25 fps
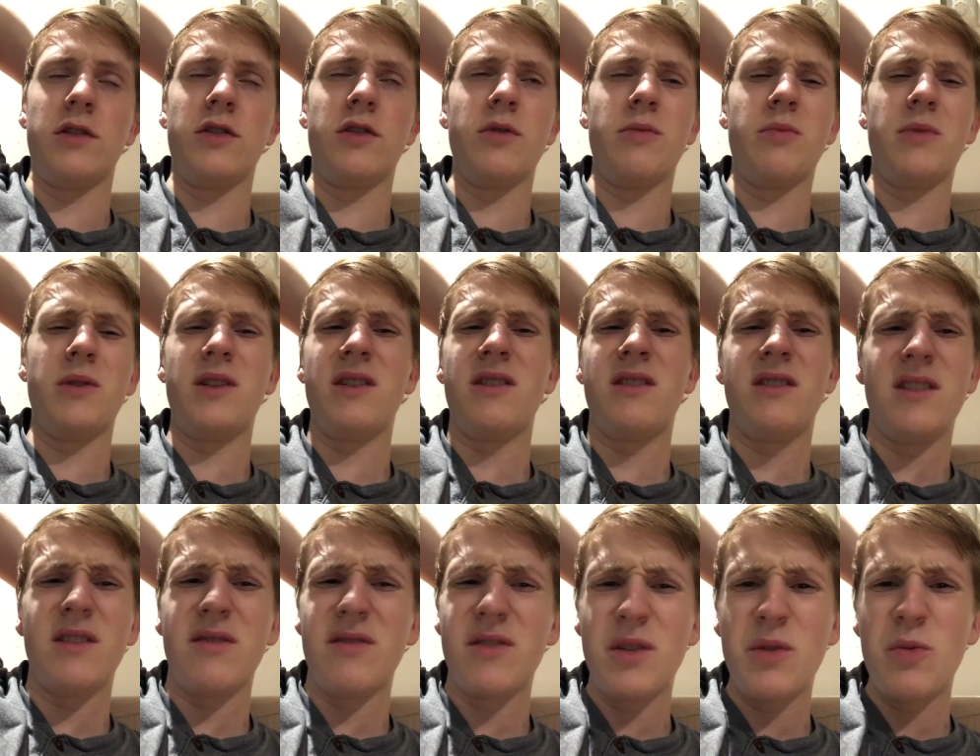Is
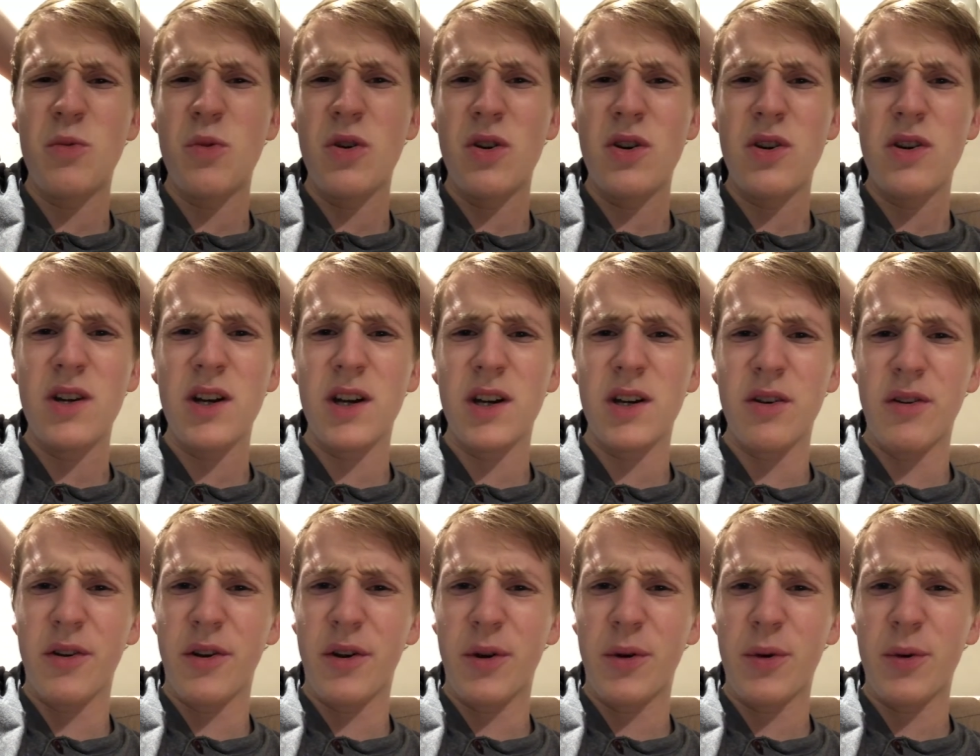stupidest even a word? I
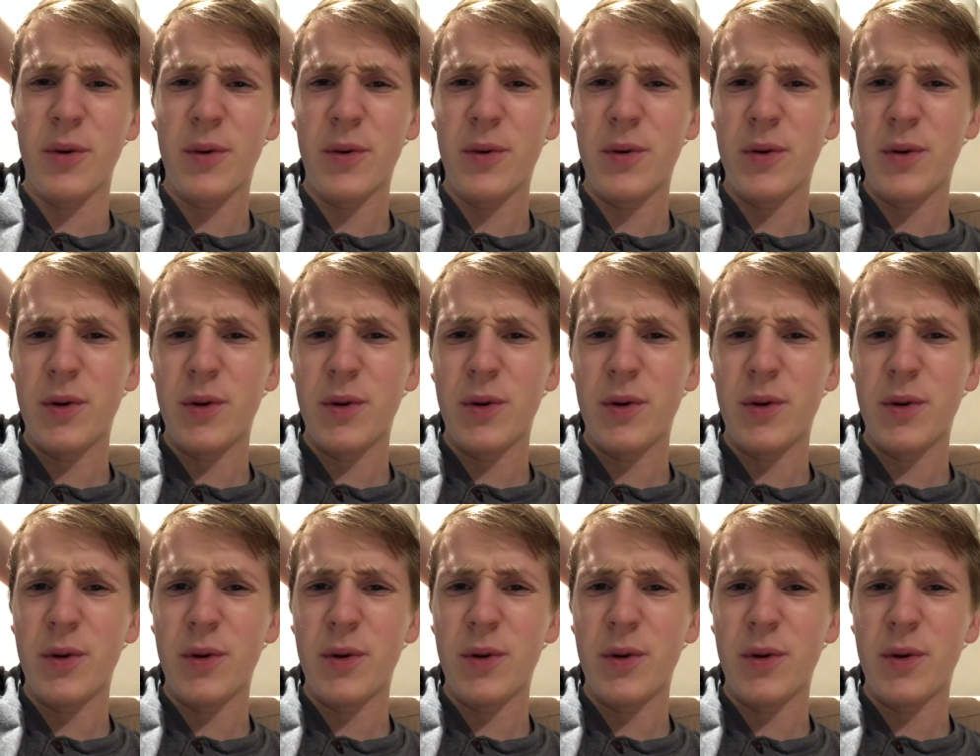don't know.